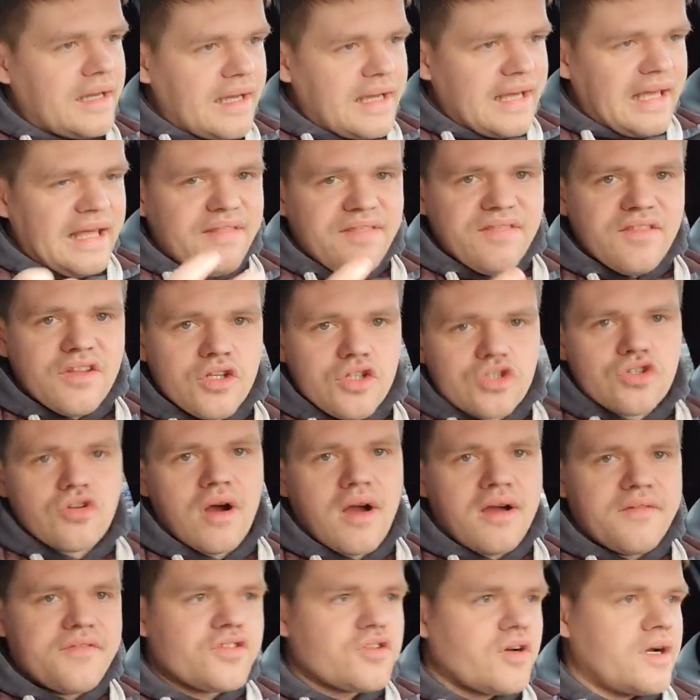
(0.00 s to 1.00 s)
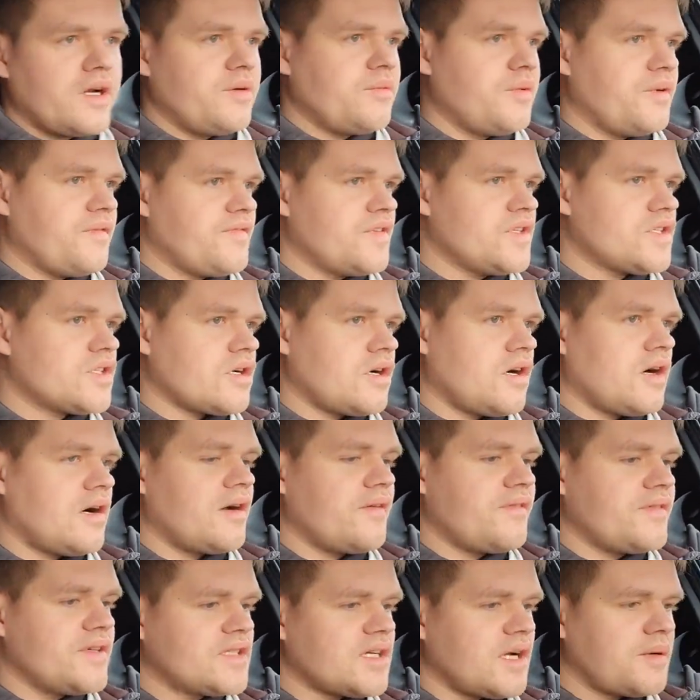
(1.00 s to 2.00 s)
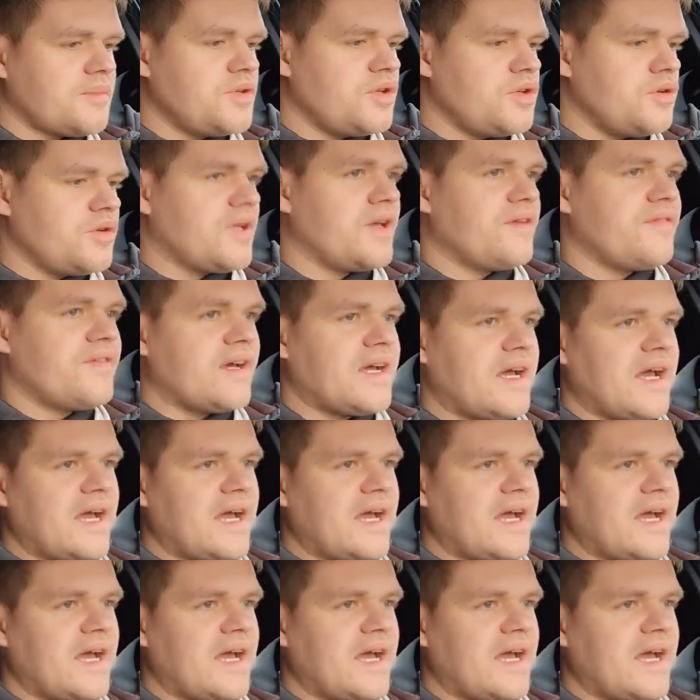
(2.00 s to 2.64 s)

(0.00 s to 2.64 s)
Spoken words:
in the drivetrain with this car. Every time you give it